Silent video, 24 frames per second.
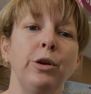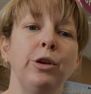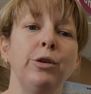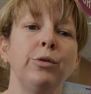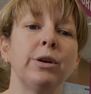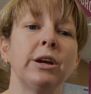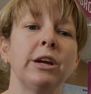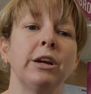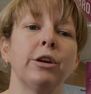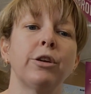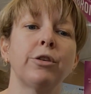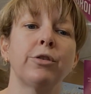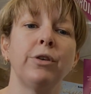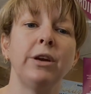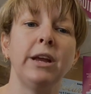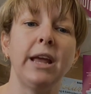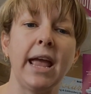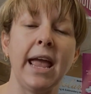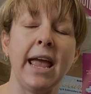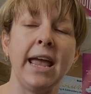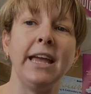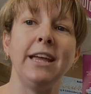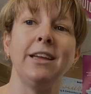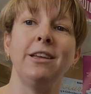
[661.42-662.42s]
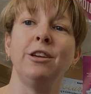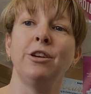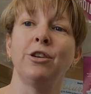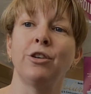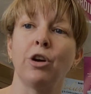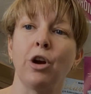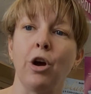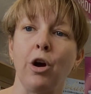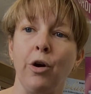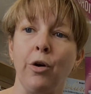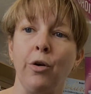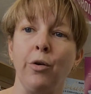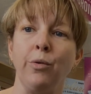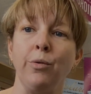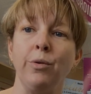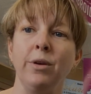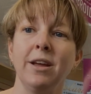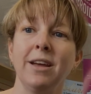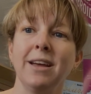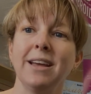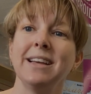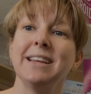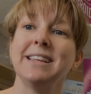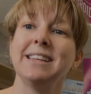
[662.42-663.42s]
you can create your own
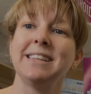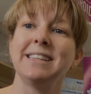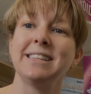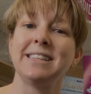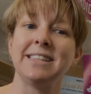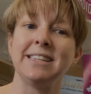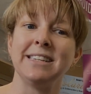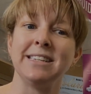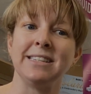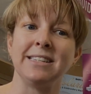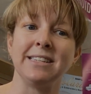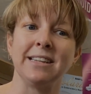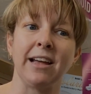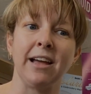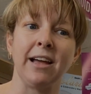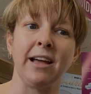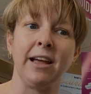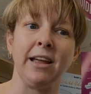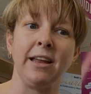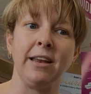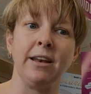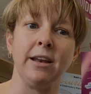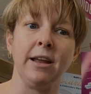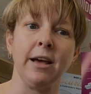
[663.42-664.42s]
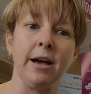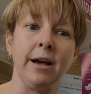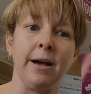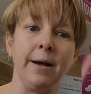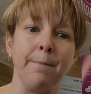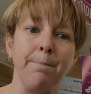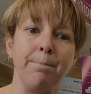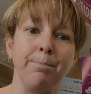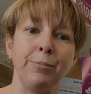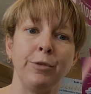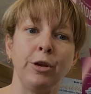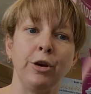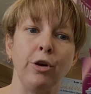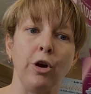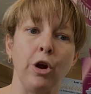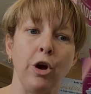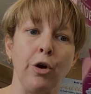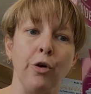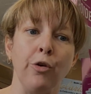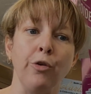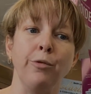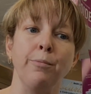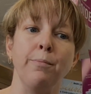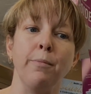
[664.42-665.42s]
design, um, your
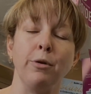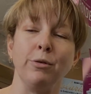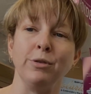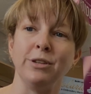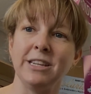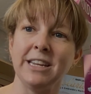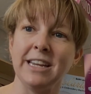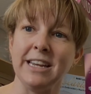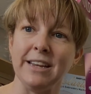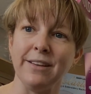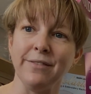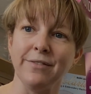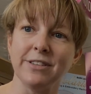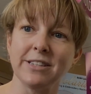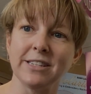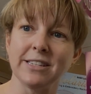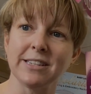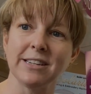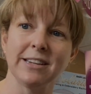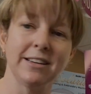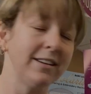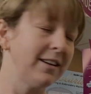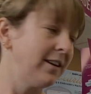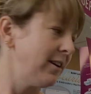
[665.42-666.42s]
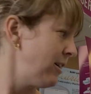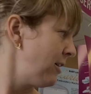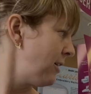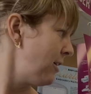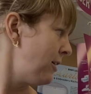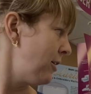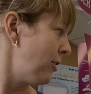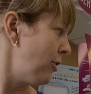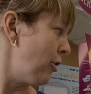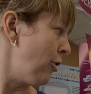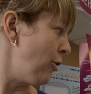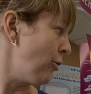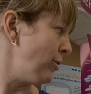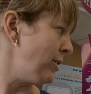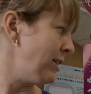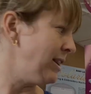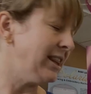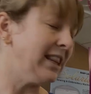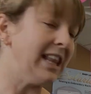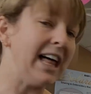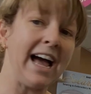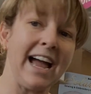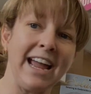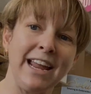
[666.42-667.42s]
own motifs, own
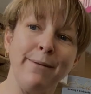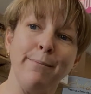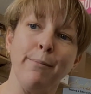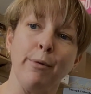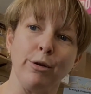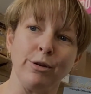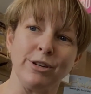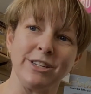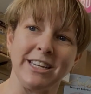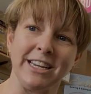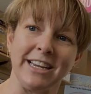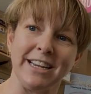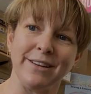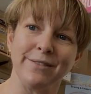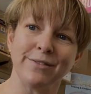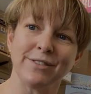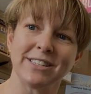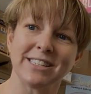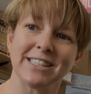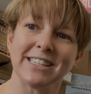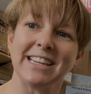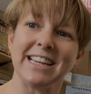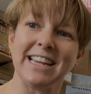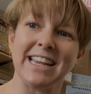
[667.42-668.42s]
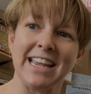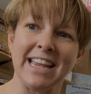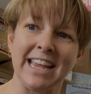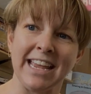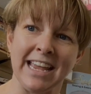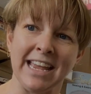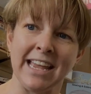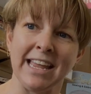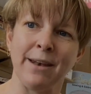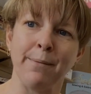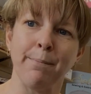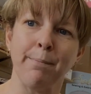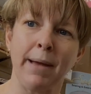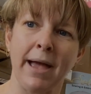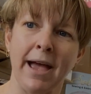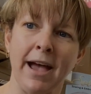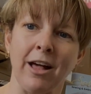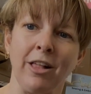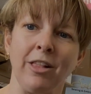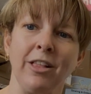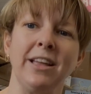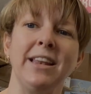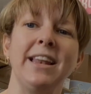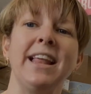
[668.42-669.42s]
line motifs in
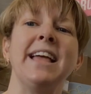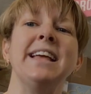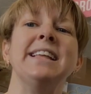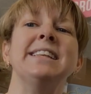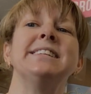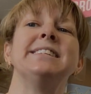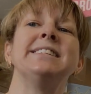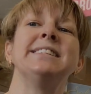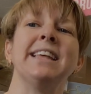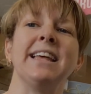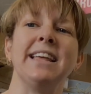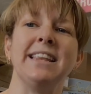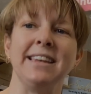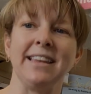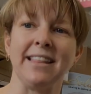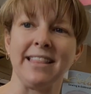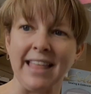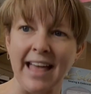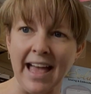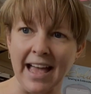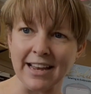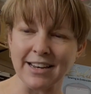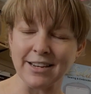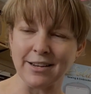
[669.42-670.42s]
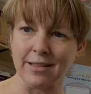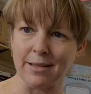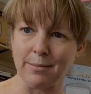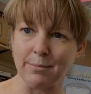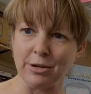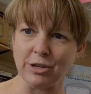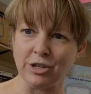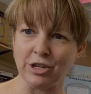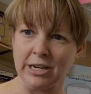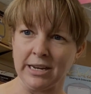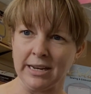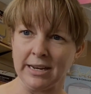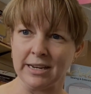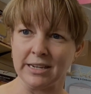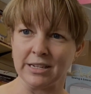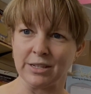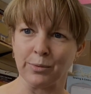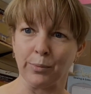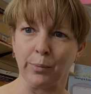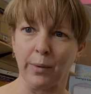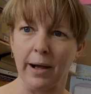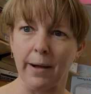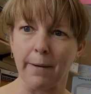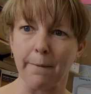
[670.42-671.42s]
palette and send that to the machine as
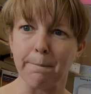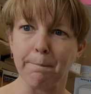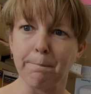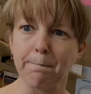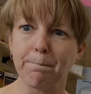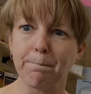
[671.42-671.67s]
well.